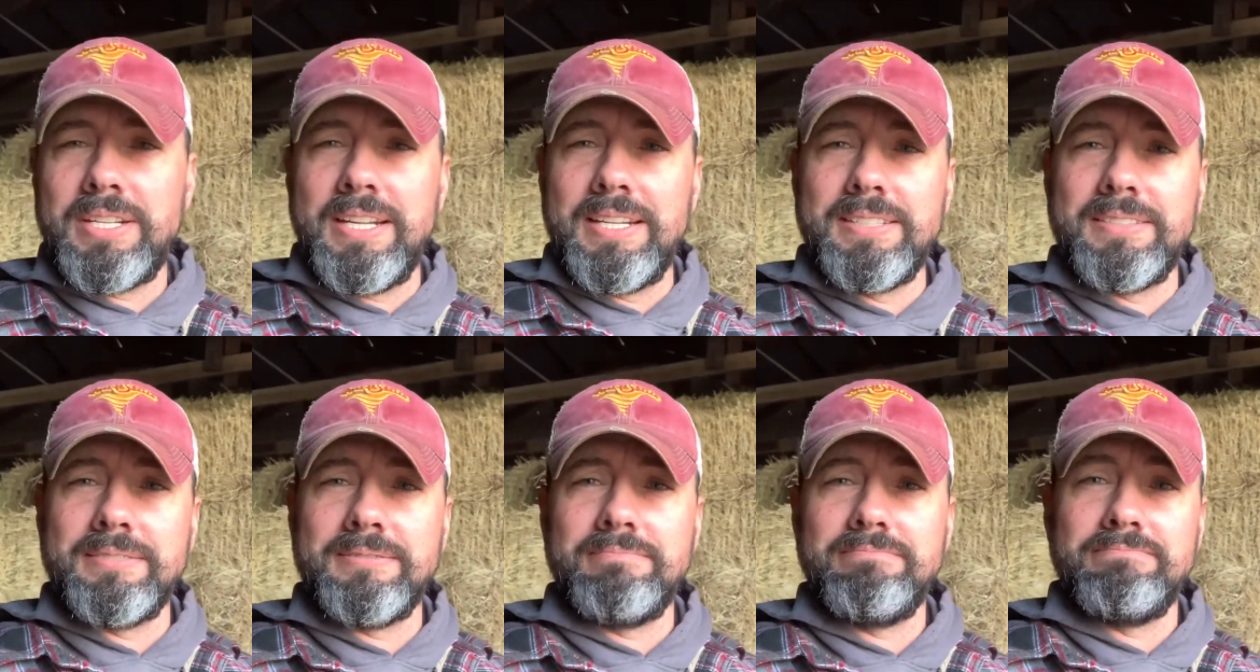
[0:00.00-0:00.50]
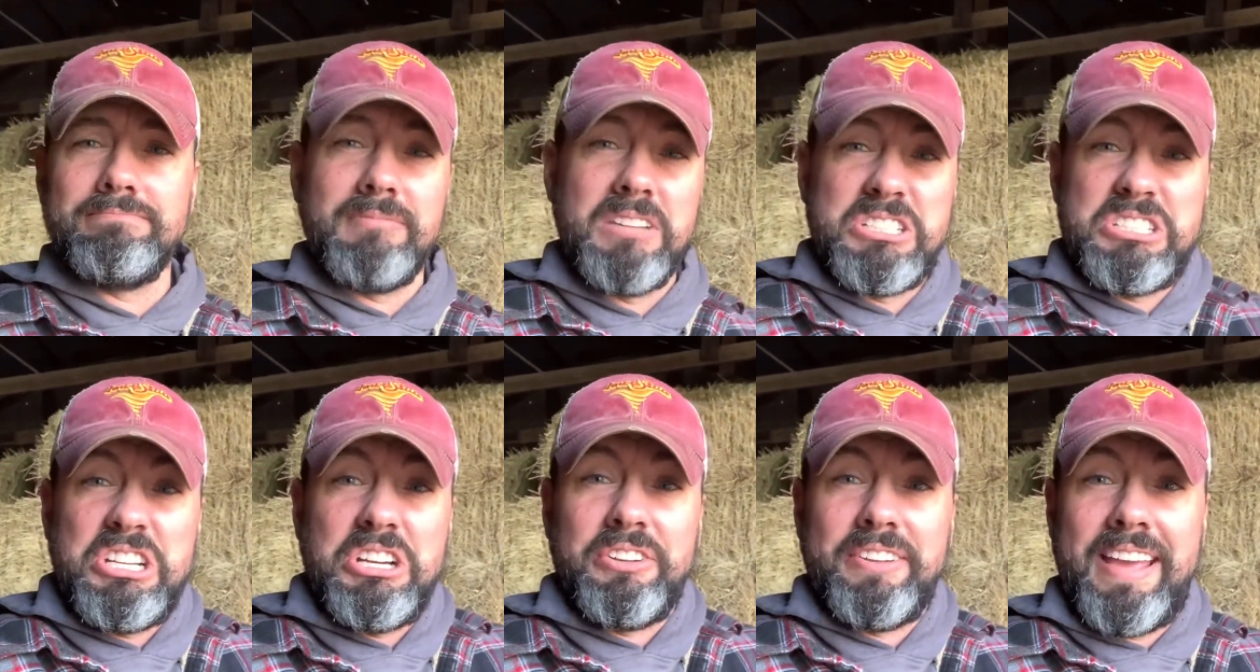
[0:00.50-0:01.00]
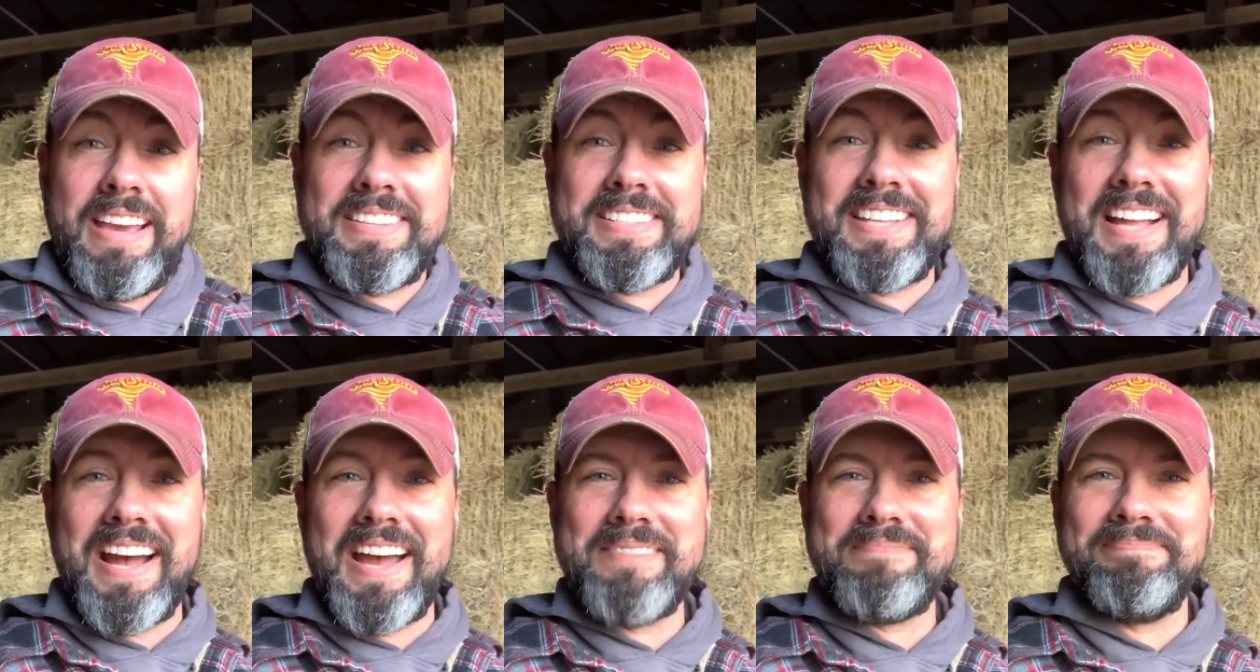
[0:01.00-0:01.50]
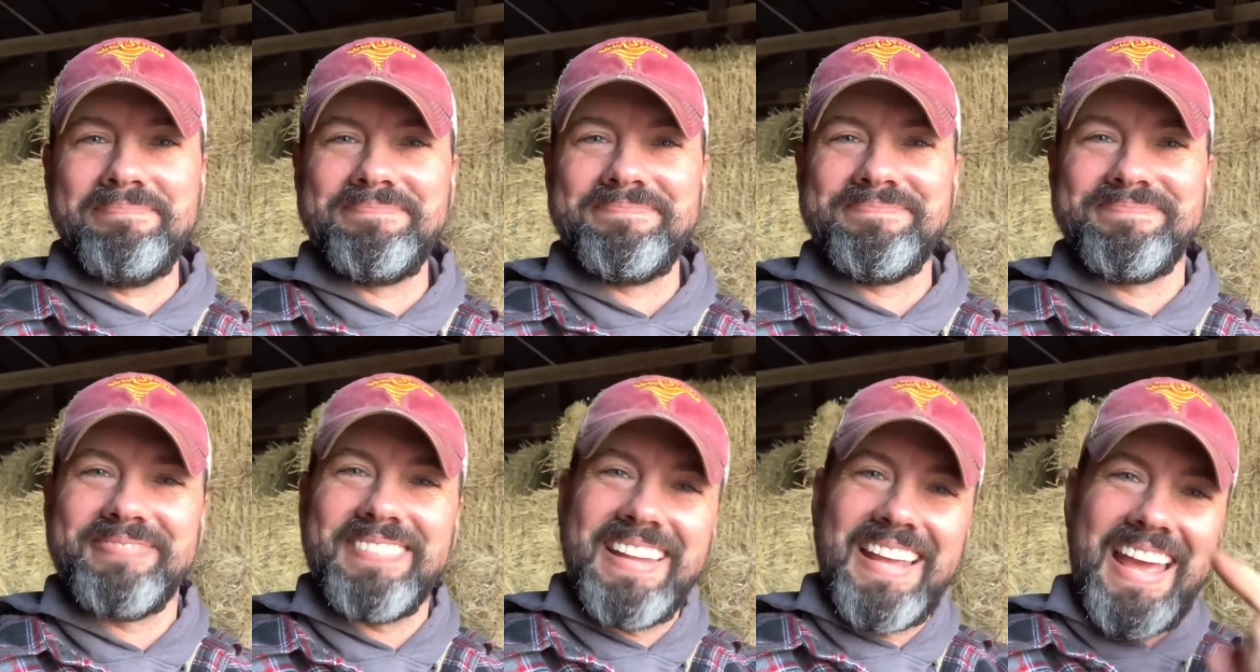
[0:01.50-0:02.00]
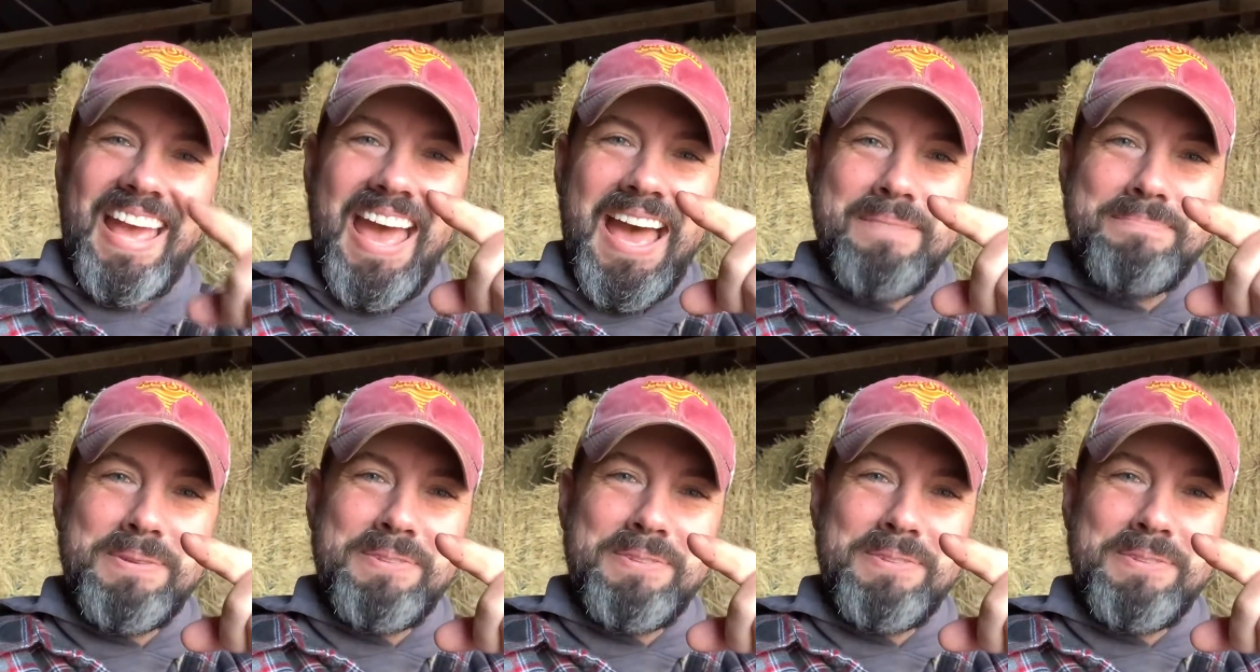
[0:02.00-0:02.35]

And until next time, happy